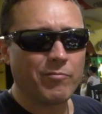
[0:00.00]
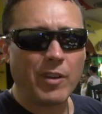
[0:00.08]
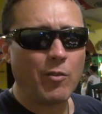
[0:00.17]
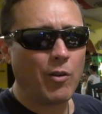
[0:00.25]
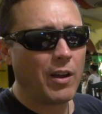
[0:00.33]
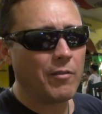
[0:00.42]
they
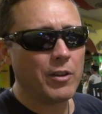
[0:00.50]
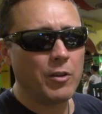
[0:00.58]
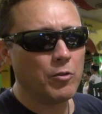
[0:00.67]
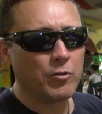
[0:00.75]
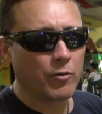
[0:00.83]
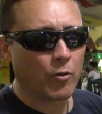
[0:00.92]
don't have a
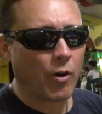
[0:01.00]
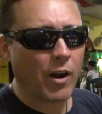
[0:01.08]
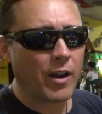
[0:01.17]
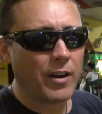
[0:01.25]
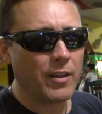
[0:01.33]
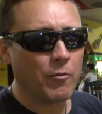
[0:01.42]
huge
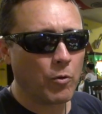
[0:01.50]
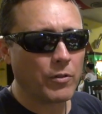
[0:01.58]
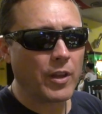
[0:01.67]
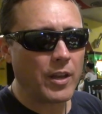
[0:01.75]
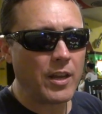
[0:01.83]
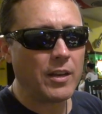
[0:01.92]
variety of what
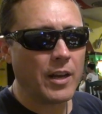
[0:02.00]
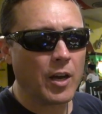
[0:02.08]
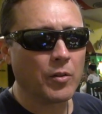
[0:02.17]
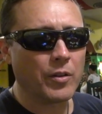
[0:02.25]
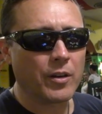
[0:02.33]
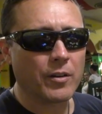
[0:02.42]
they eat
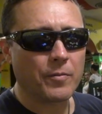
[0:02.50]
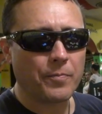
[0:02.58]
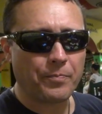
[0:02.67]
down there.